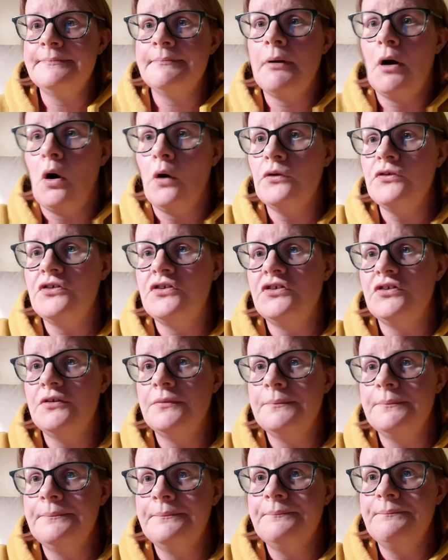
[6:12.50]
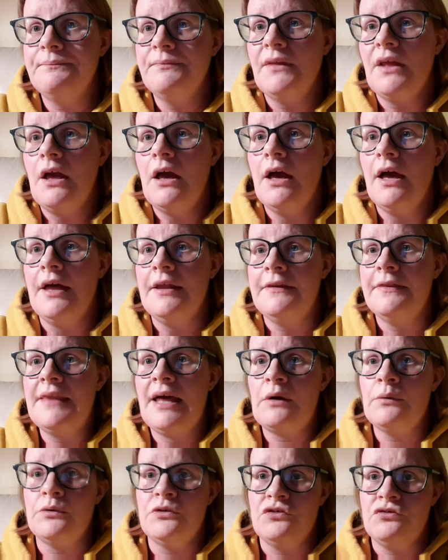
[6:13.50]
Potts. And
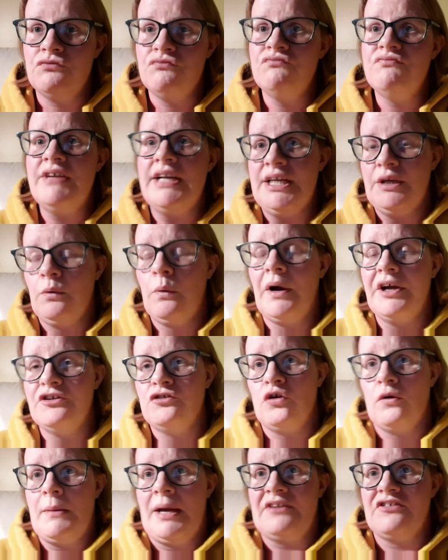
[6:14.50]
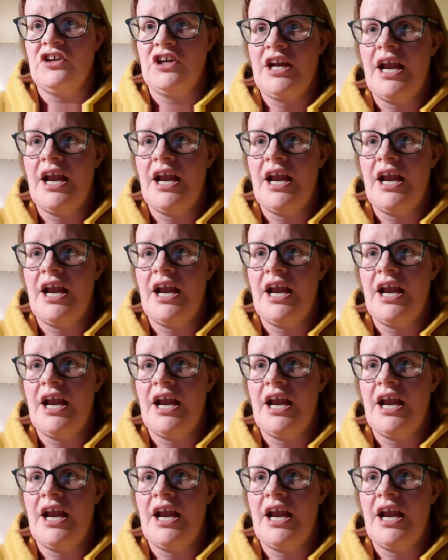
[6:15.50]
that was really quite traumatic.